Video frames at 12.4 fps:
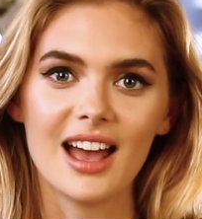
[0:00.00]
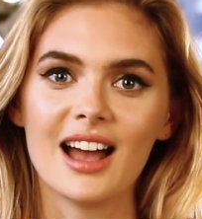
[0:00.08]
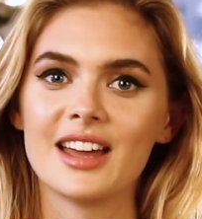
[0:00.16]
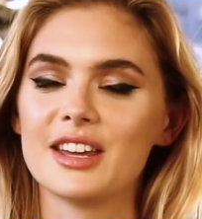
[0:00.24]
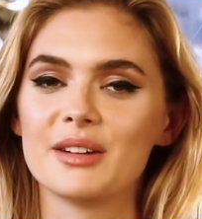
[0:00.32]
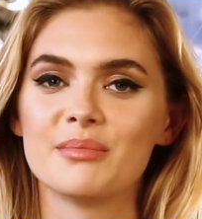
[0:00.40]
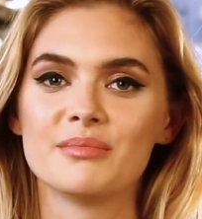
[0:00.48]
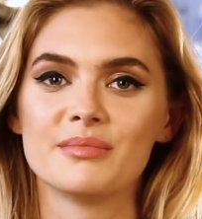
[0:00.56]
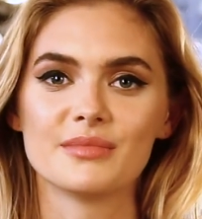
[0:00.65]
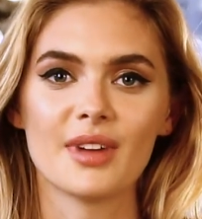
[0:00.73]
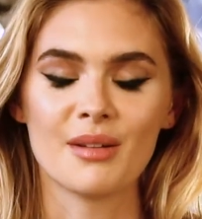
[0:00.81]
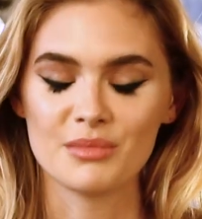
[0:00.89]
And
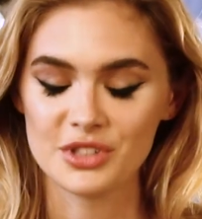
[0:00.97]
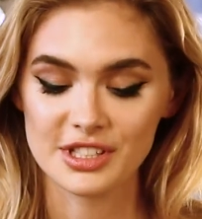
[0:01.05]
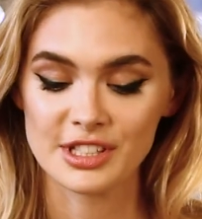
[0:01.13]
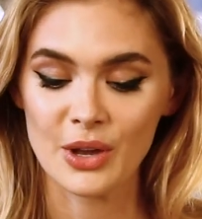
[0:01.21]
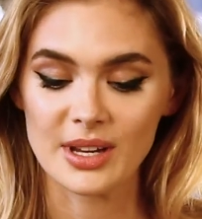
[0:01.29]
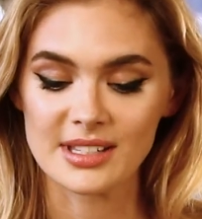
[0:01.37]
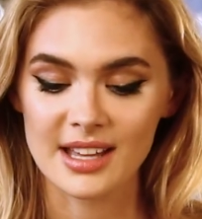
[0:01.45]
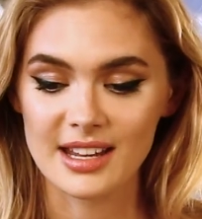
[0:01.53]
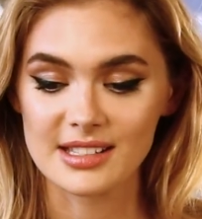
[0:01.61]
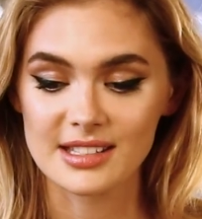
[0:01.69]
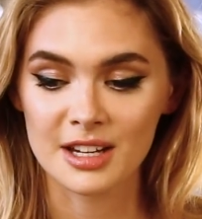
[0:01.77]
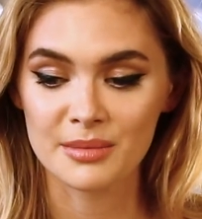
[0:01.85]
I'm just so
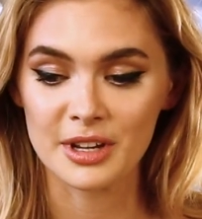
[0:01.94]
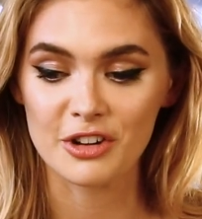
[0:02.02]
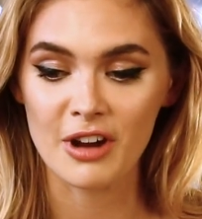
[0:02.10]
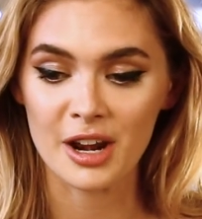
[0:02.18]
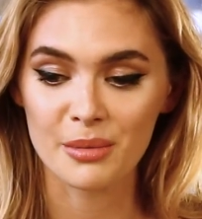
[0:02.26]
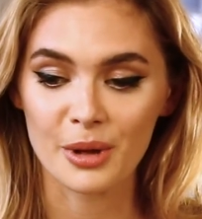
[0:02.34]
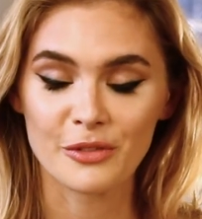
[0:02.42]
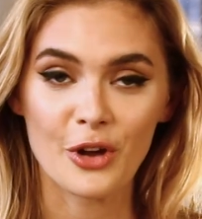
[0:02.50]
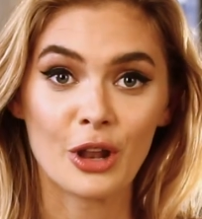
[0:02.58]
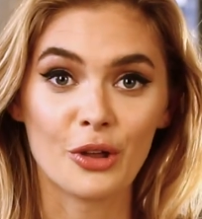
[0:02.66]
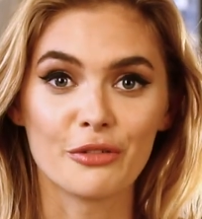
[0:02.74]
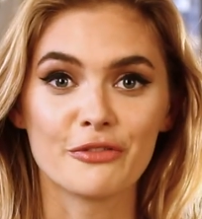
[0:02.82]
excited. It's going to be incredible. I've
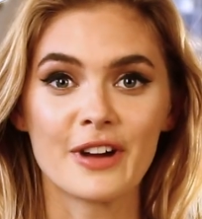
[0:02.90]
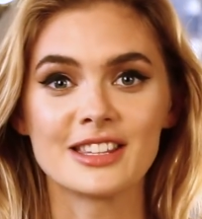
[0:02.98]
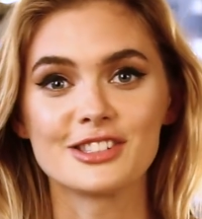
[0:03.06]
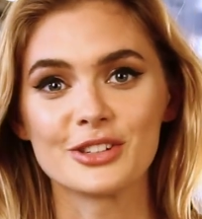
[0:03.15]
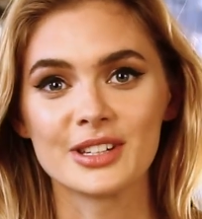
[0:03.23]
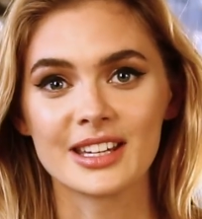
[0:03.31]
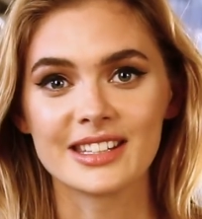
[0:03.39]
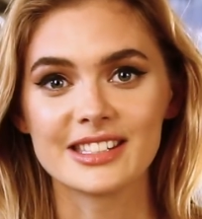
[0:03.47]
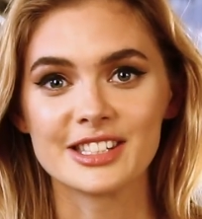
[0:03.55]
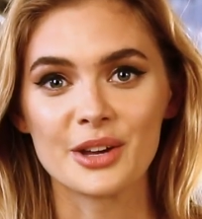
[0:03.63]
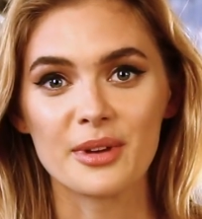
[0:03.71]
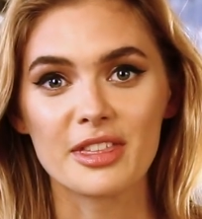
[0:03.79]
got a lot of friends doing it
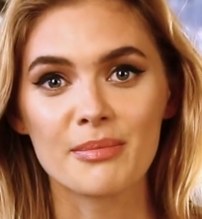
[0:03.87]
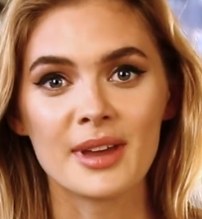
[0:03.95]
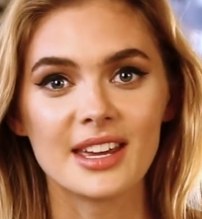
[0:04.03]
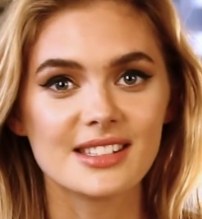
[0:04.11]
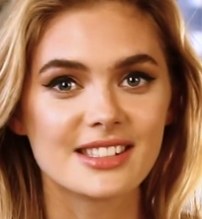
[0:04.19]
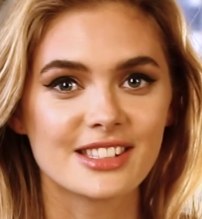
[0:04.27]
this year with me.